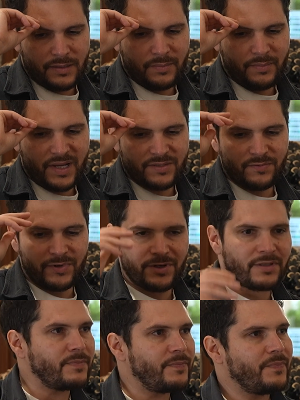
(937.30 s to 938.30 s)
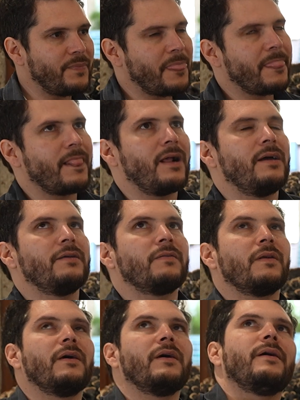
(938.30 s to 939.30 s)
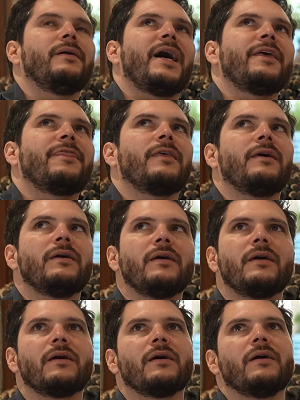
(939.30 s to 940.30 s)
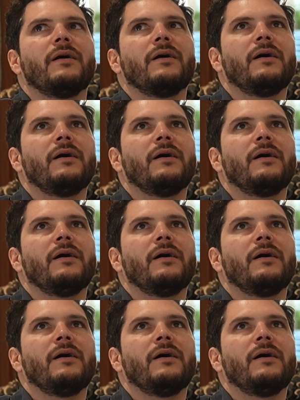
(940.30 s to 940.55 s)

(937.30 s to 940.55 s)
the buzzword. I think,